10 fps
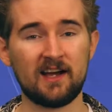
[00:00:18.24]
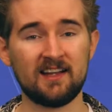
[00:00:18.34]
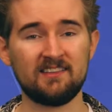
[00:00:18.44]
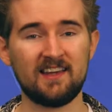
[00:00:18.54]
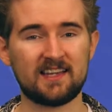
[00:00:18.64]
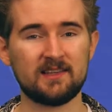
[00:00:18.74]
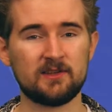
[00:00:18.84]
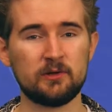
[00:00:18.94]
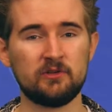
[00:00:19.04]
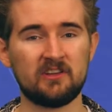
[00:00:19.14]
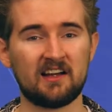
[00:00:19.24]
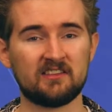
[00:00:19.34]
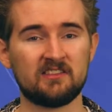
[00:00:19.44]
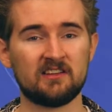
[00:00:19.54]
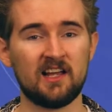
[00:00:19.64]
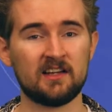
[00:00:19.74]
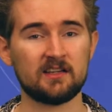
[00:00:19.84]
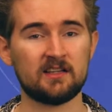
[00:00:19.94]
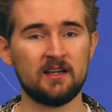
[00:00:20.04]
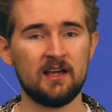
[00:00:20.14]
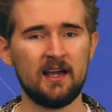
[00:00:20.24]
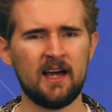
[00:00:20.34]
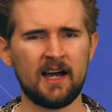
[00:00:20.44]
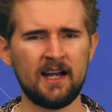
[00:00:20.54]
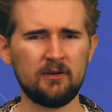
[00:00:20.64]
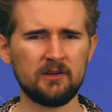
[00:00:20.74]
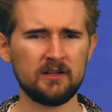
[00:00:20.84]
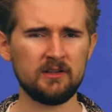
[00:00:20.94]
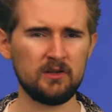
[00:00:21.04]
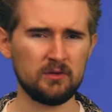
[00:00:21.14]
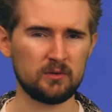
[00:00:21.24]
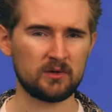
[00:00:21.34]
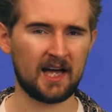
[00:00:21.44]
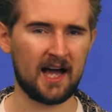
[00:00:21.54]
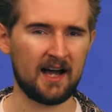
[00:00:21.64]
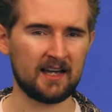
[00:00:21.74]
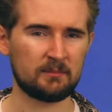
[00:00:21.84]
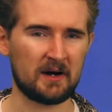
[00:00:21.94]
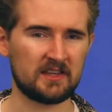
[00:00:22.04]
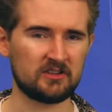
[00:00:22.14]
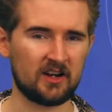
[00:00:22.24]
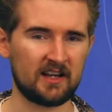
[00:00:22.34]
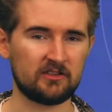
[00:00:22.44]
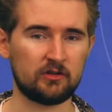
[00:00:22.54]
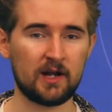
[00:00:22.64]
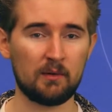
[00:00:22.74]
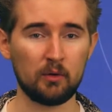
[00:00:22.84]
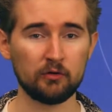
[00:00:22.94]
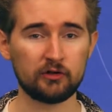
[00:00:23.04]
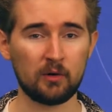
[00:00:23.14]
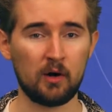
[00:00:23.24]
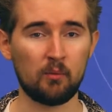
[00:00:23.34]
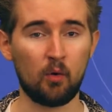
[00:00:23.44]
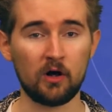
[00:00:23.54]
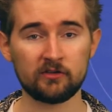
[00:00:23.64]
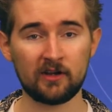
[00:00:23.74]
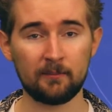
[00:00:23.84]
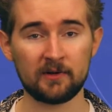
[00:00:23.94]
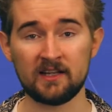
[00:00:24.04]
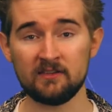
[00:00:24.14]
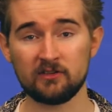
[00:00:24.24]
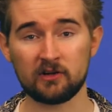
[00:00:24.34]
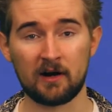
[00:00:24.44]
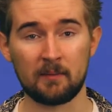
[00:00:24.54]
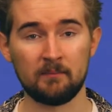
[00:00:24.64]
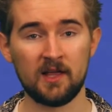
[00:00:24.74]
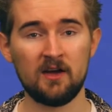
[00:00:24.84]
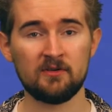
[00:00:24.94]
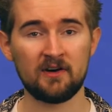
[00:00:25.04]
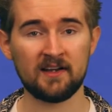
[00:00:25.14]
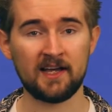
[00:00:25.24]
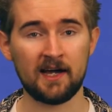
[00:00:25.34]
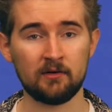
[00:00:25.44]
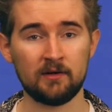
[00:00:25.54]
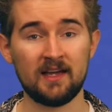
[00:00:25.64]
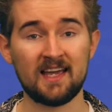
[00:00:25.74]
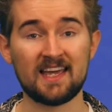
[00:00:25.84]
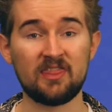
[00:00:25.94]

and tech enthusiasts alike. And how can you get hired by the giants who now also own WhatsApp and Instagram? Find out in